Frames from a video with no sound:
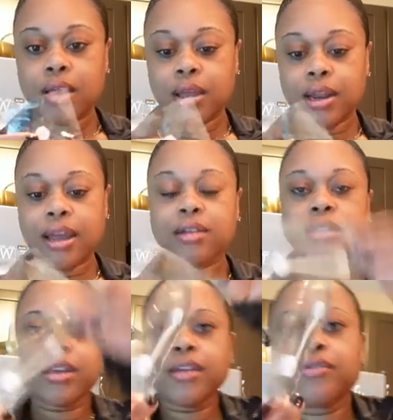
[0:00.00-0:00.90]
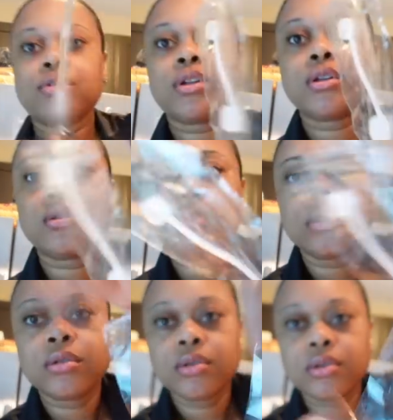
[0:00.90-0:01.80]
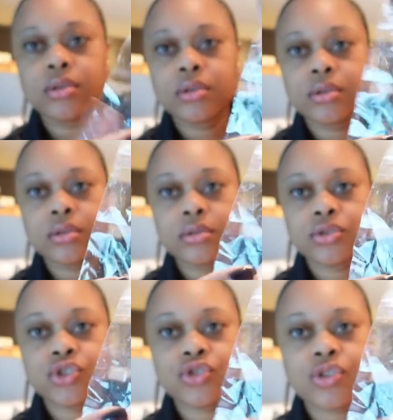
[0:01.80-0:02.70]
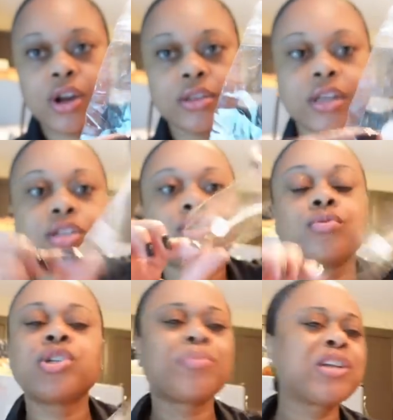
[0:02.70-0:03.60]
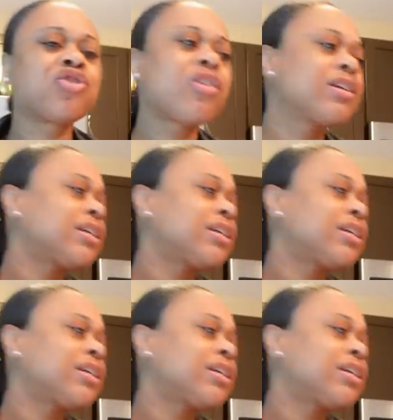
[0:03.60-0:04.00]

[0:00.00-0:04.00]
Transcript: And they also give you a little straw thing too, which my straw is